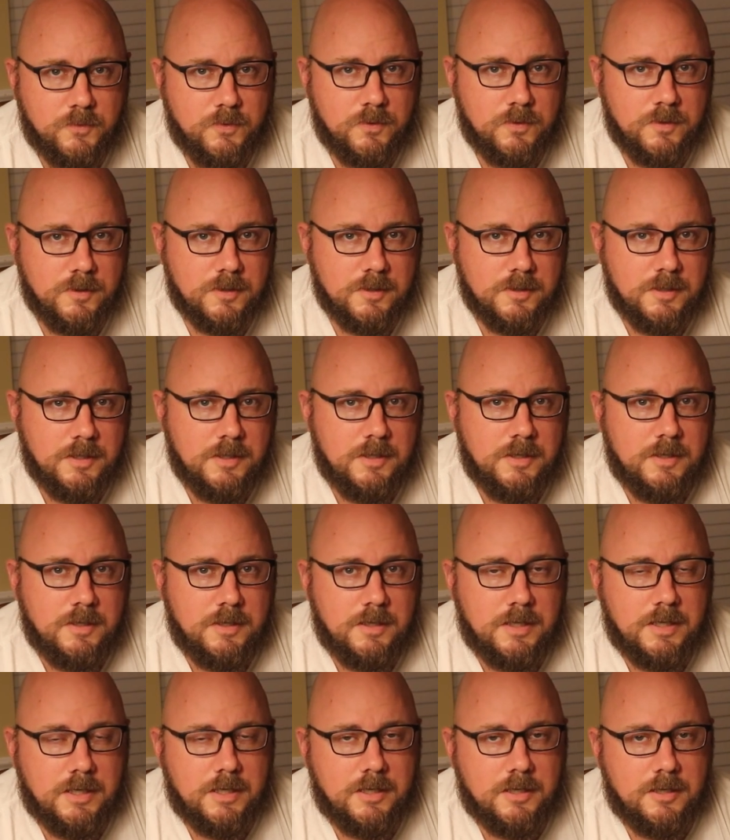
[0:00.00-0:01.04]
more
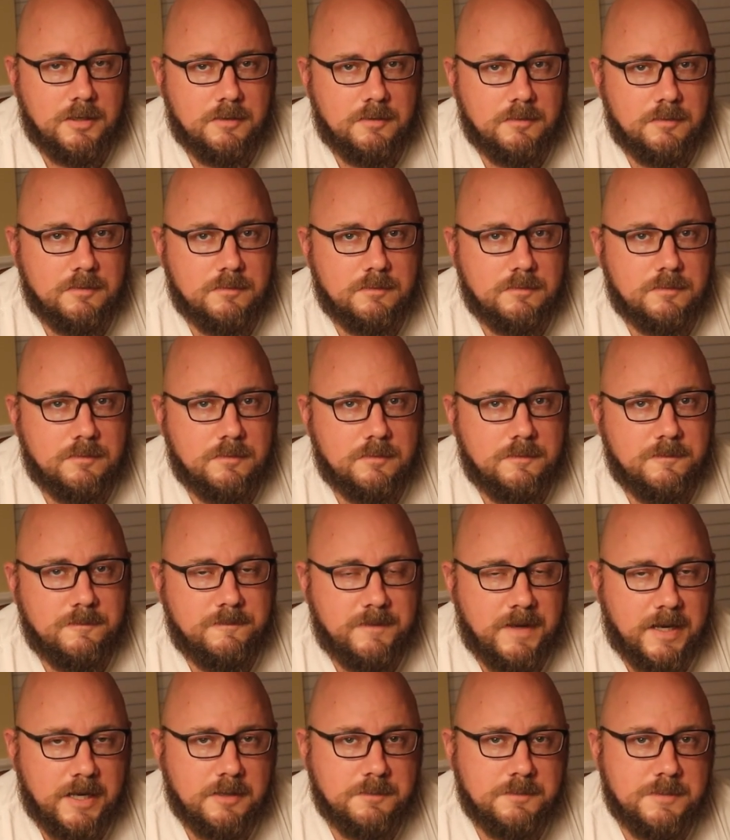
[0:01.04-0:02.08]

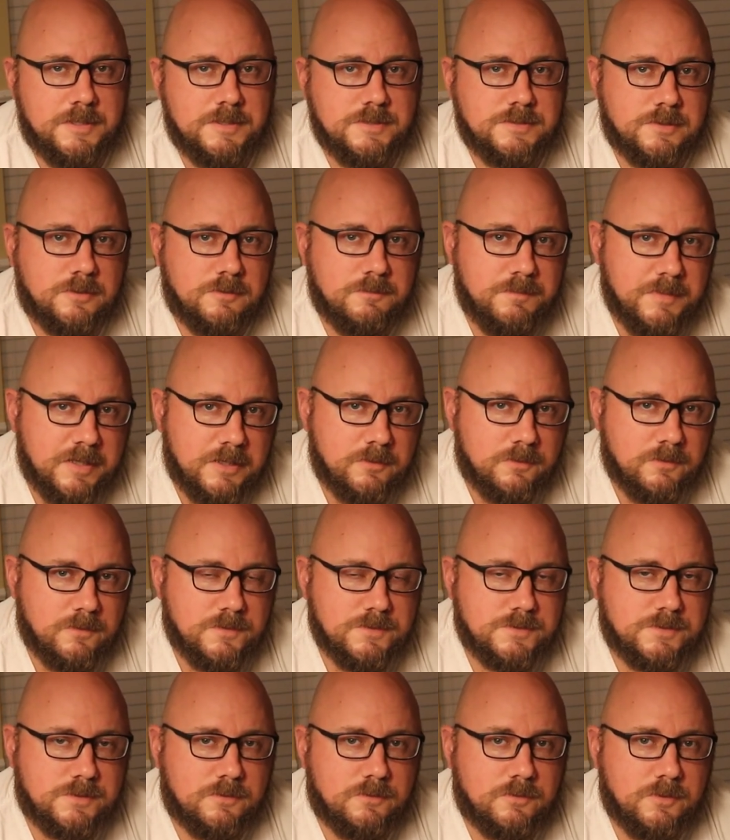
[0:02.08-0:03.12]
vitamins or
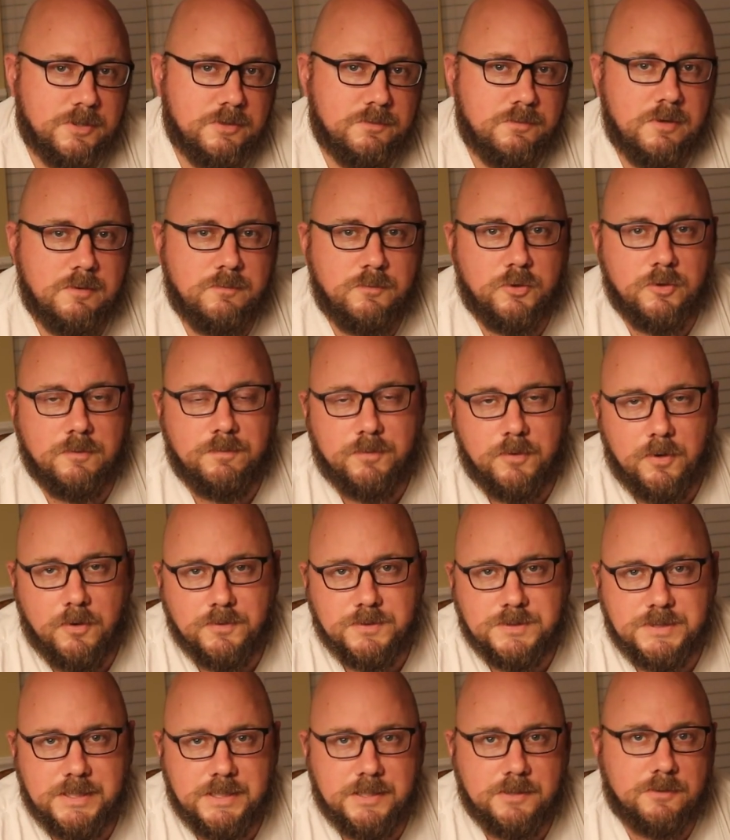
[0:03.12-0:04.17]
minerals, or you want more
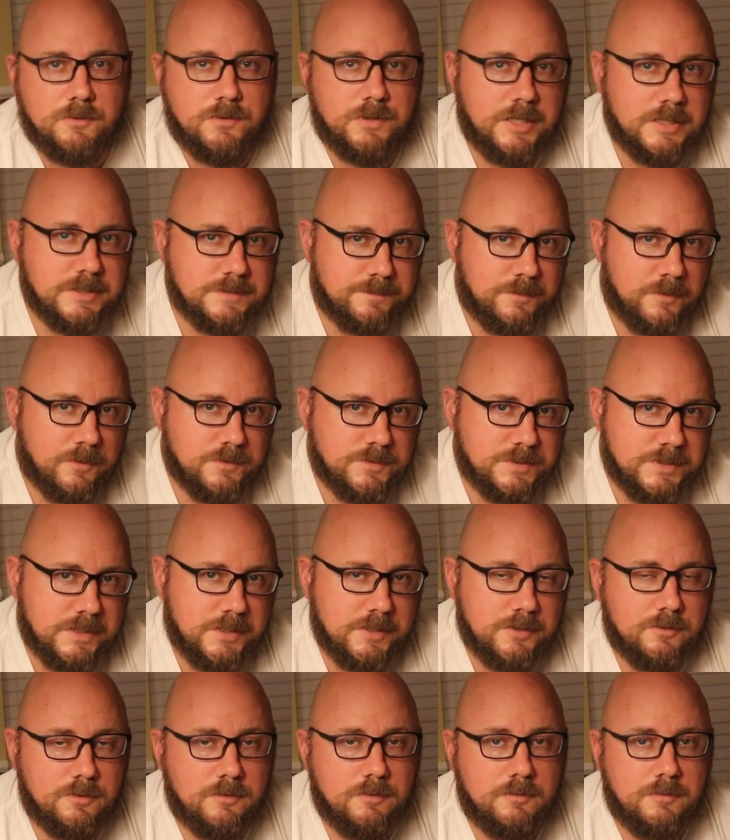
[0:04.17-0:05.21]
protein or less
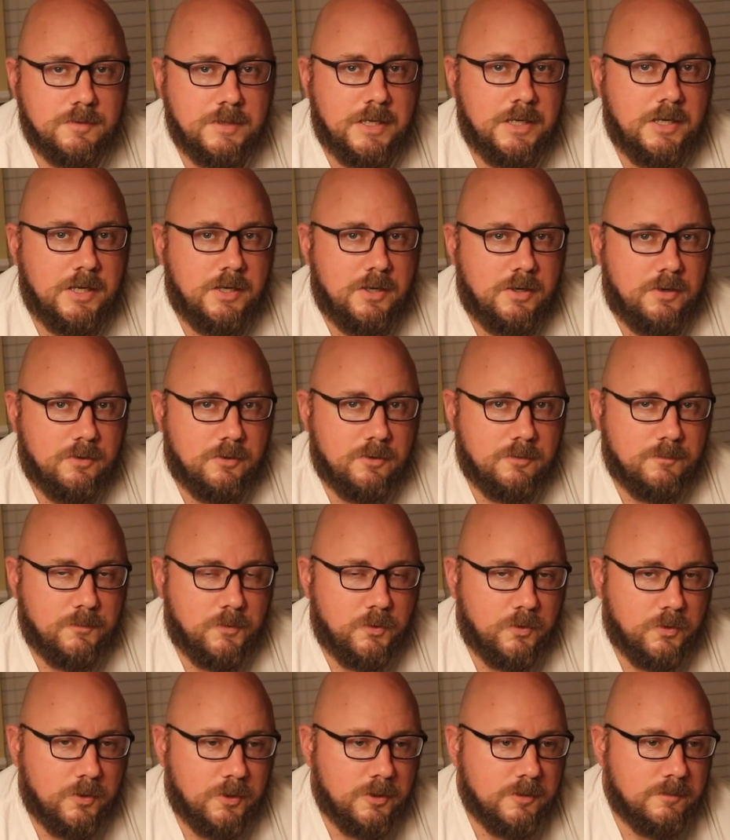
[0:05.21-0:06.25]
protein, or
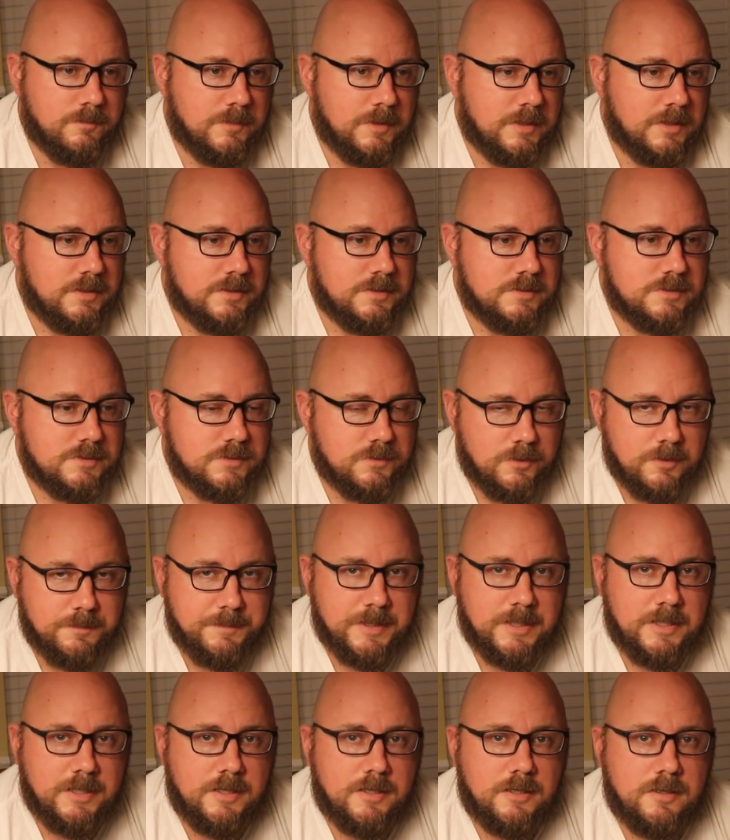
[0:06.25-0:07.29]
more
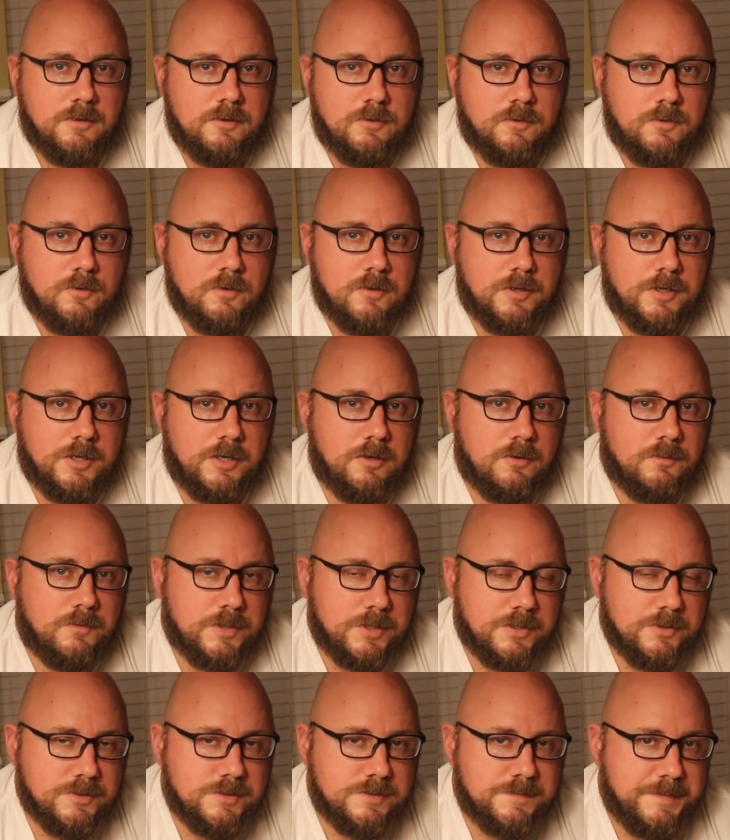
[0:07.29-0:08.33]
soybean, or you don't
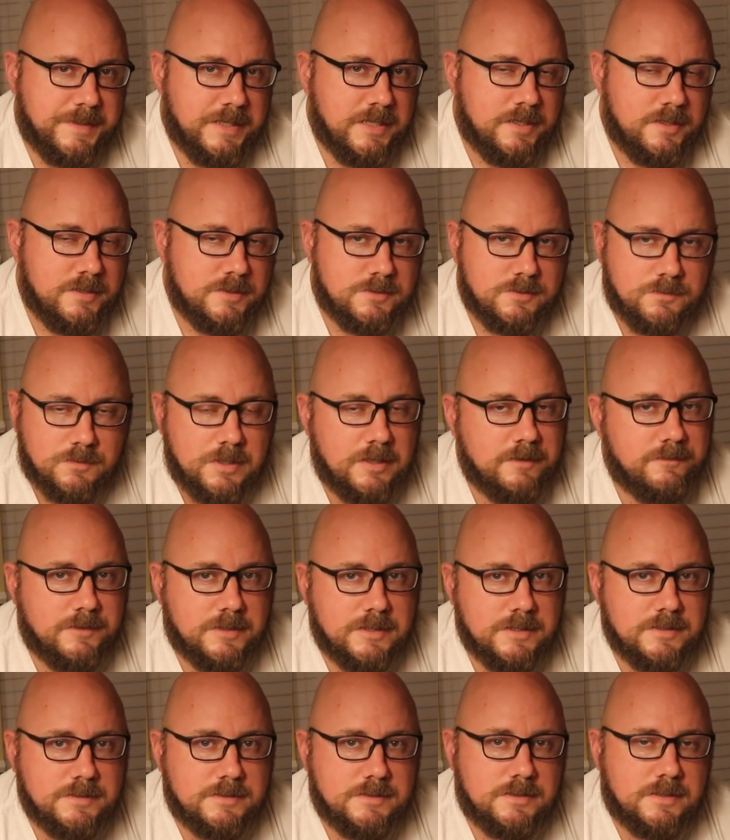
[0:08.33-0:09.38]
want to use peas, or whatever
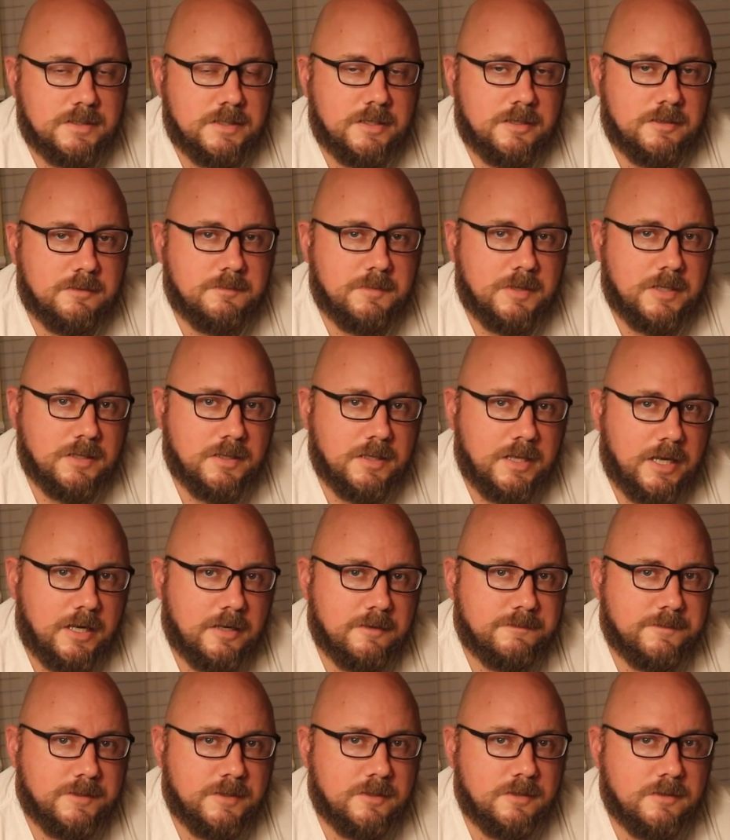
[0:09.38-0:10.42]
it is, a
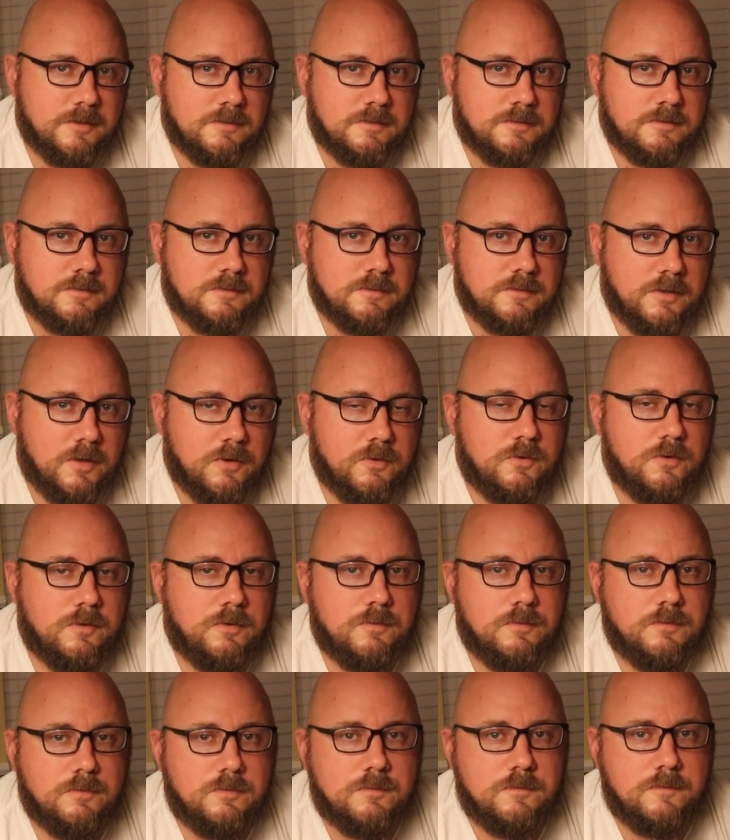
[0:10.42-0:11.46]
lot of your
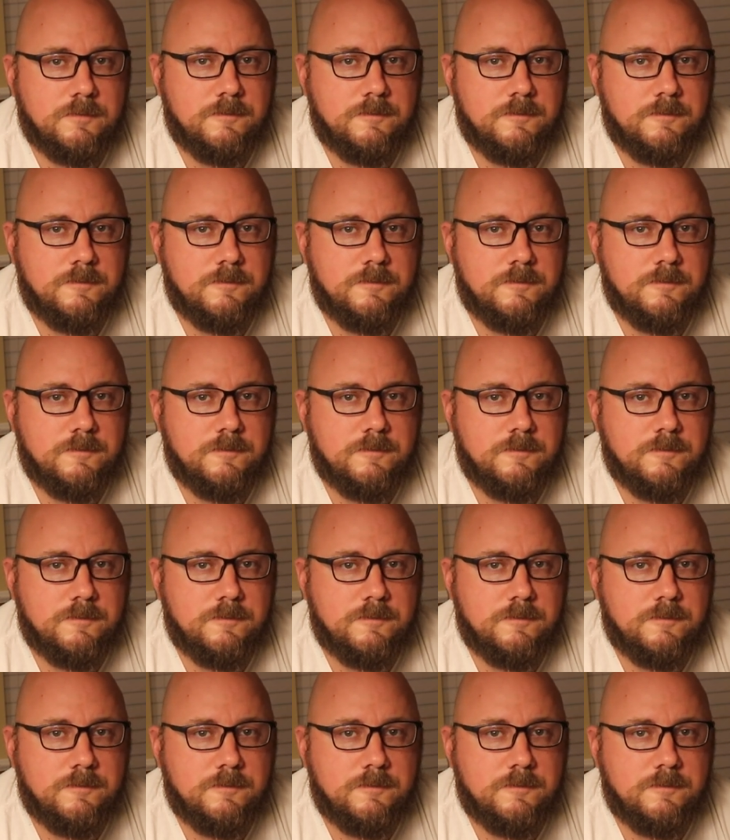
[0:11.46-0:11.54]
local